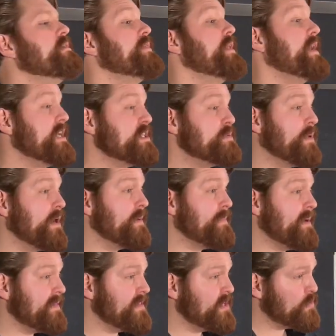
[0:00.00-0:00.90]
The nice part
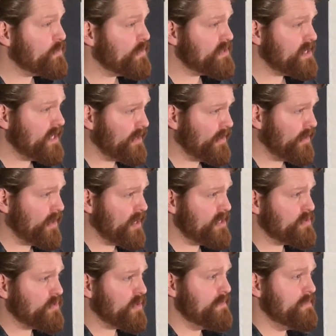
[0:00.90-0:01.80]
about this particular
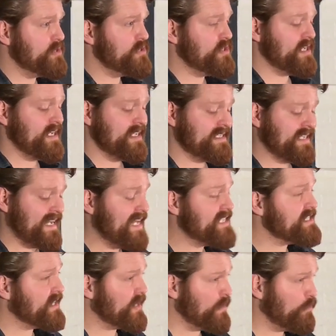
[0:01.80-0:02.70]
ice cream machine is it
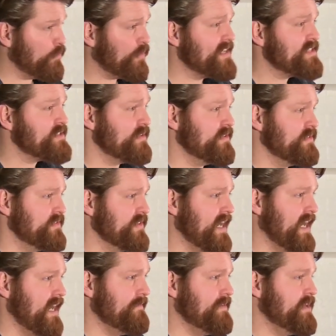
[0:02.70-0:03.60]
has a compressor
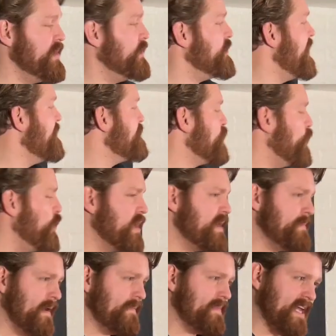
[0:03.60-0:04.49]
inside of it. You don't have to worry
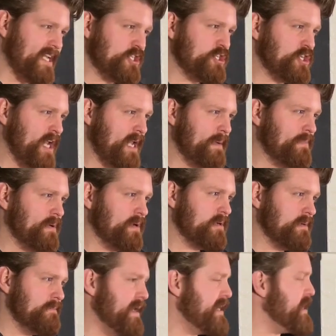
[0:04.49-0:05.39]
about that chamber
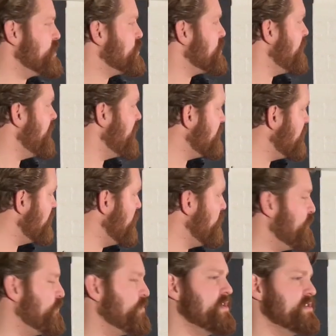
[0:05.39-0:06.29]
and making sure that it's in your
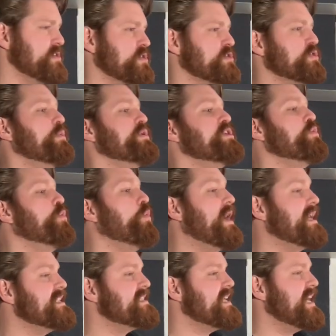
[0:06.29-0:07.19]
freezer, so when you
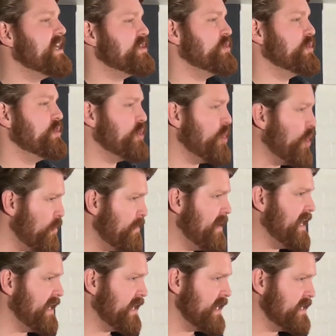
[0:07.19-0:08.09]
want to actually go
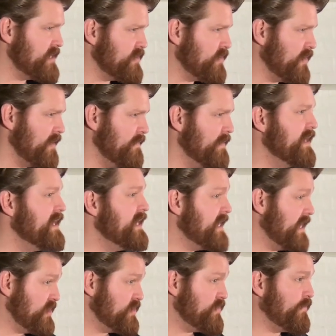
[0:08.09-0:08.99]
make ice cream,
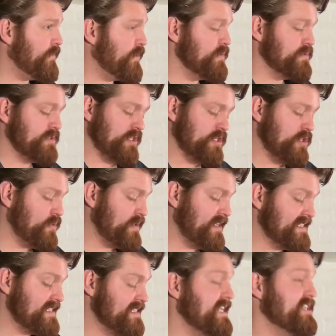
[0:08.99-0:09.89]
it's frozen. You could
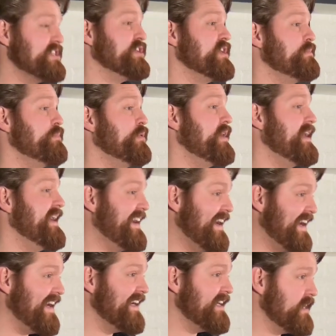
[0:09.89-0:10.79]
essentially put
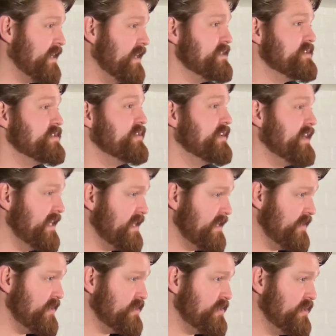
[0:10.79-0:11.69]
hot custard into
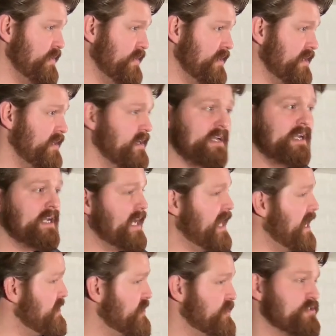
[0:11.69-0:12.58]
this unit
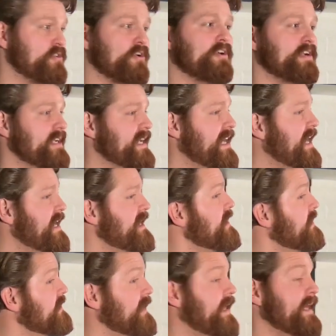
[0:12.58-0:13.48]
and just turn it on
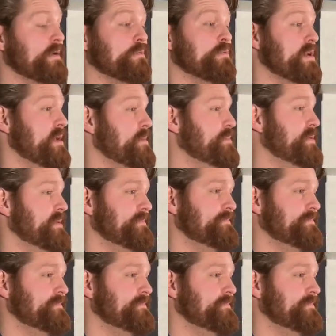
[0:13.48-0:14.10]
and let it rip.